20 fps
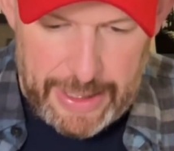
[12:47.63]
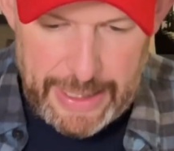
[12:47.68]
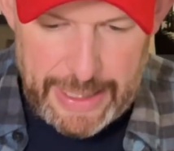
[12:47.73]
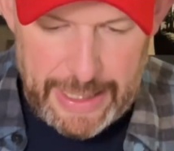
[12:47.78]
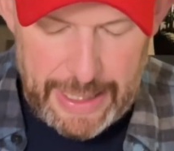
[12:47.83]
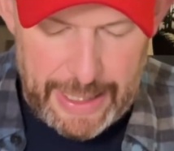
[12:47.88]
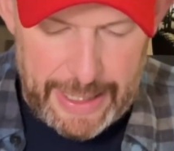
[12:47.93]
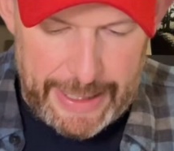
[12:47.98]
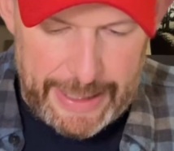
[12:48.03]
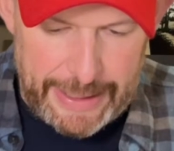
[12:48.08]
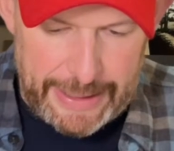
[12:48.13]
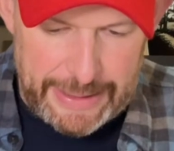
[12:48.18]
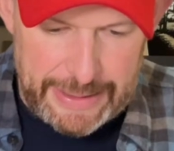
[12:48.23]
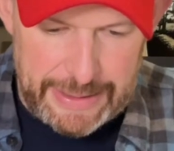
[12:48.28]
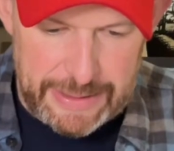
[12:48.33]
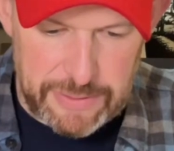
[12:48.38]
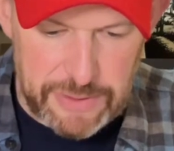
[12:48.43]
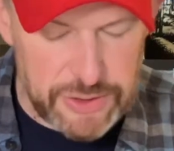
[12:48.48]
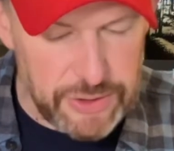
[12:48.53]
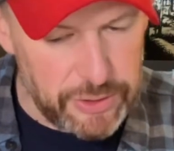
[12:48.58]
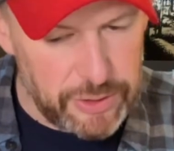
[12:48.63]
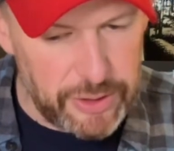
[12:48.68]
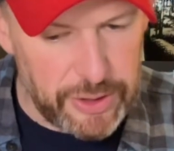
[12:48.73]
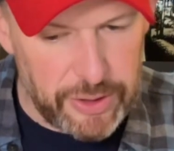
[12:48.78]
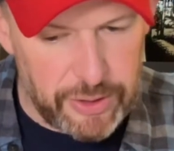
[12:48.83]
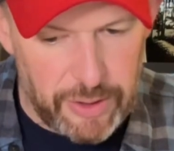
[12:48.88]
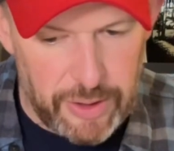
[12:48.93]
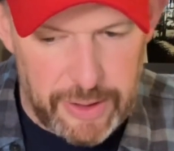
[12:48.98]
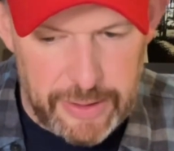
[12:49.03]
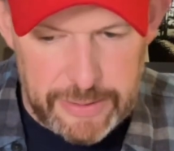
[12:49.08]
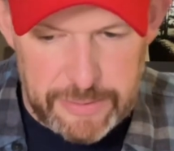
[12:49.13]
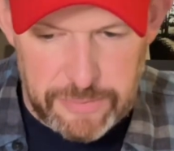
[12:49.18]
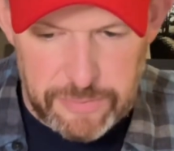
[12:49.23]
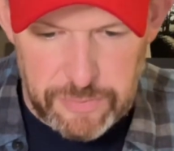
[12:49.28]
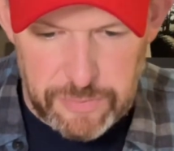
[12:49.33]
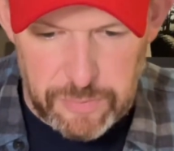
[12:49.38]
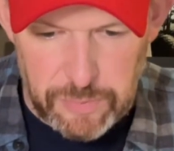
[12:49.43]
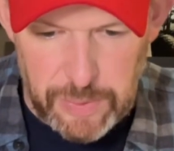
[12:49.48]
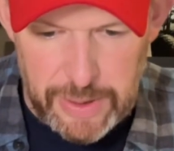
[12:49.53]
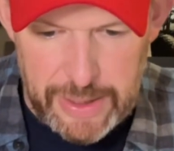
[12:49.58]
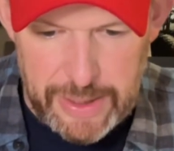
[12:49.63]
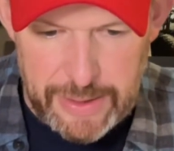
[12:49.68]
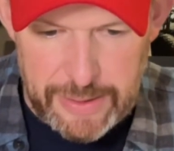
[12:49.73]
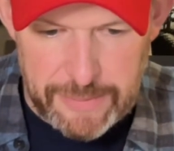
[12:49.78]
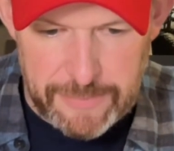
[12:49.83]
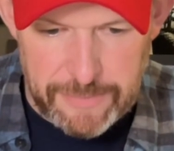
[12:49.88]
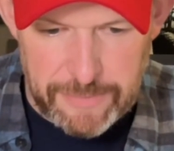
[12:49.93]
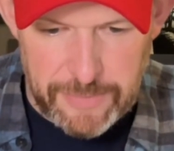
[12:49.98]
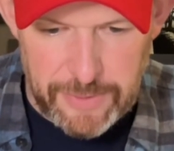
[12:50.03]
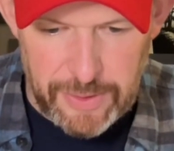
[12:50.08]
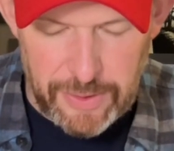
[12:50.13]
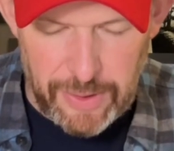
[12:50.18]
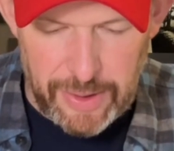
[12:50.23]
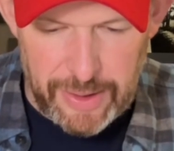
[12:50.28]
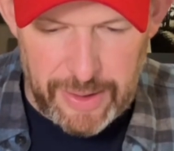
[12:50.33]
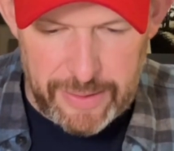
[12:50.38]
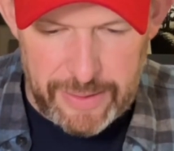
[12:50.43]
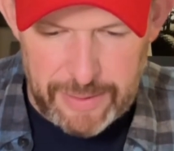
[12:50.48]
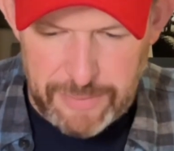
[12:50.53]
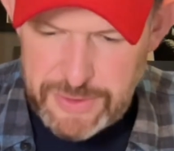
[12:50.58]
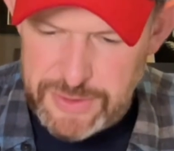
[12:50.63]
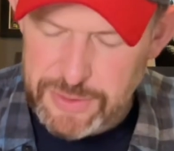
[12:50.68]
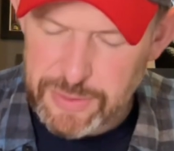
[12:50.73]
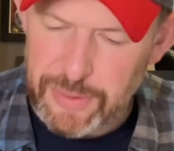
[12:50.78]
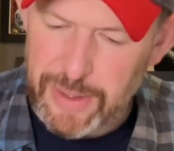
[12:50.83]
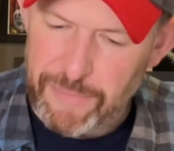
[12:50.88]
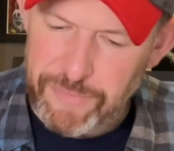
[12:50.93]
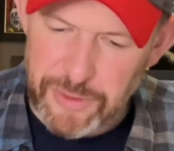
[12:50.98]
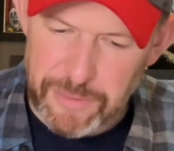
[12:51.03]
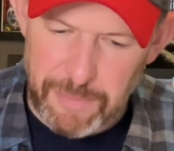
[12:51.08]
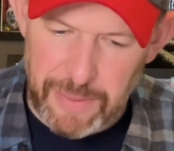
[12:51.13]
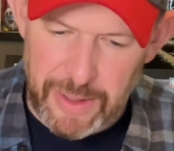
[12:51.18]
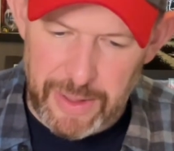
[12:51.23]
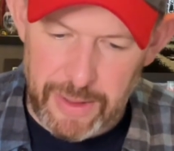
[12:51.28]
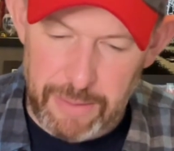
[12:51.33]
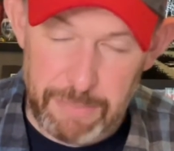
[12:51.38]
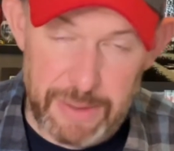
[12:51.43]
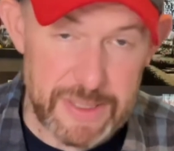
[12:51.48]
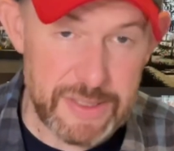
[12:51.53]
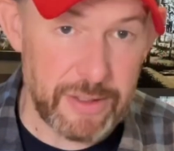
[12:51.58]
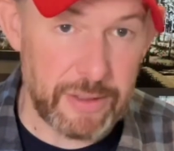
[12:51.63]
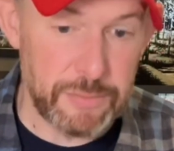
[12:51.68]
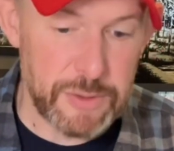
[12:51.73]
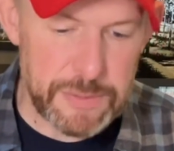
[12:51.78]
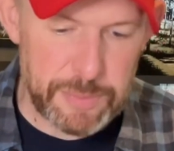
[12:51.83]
it was earlier on when, I think it was soon after my son was